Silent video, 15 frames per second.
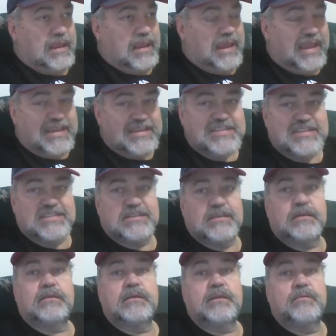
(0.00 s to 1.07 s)
es,
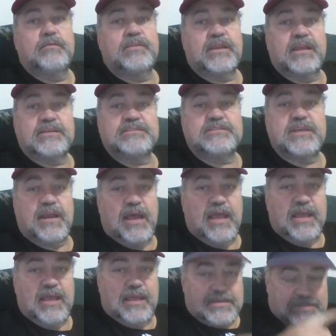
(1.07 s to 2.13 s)
E with an accent,
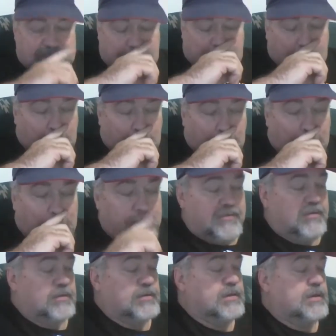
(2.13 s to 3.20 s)
I-S,
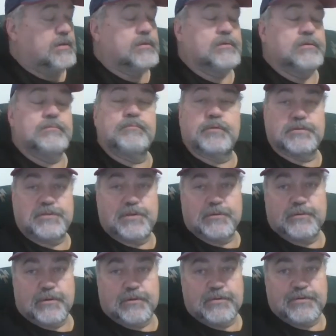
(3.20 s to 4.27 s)
for the
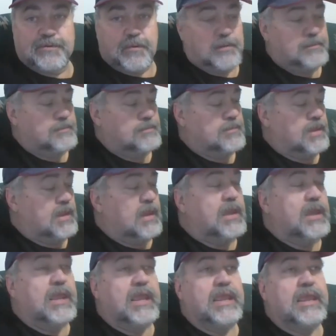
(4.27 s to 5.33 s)
vosotros form,
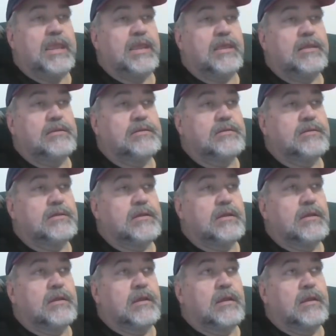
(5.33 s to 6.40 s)
and
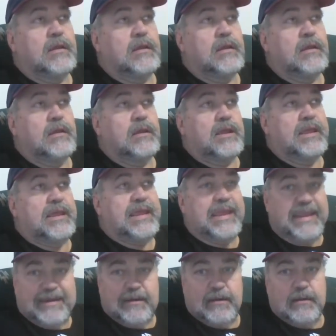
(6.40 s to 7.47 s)

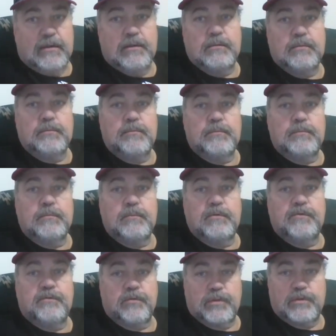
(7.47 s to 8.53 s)
en
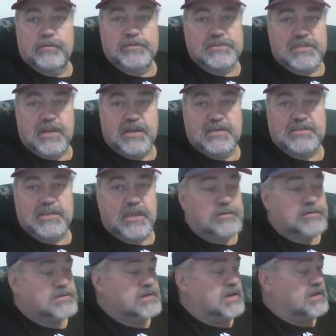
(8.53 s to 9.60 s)
for the ustedes,
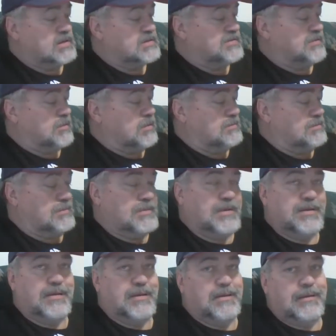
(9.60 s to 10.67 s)
ellos, and ellas form.
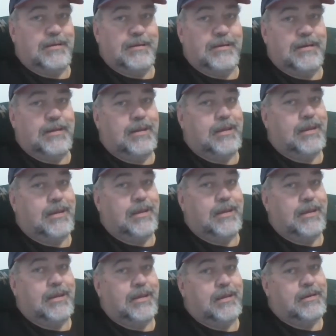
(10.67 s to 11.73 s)

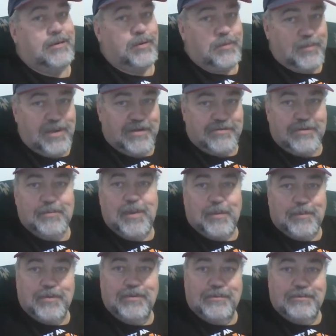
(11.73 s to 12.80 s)
And you may
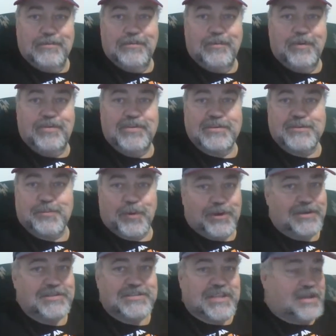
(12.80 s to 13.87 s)
remember what this
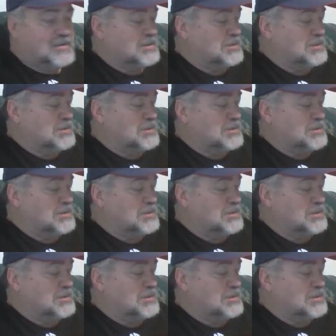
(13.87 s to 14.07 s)
boils down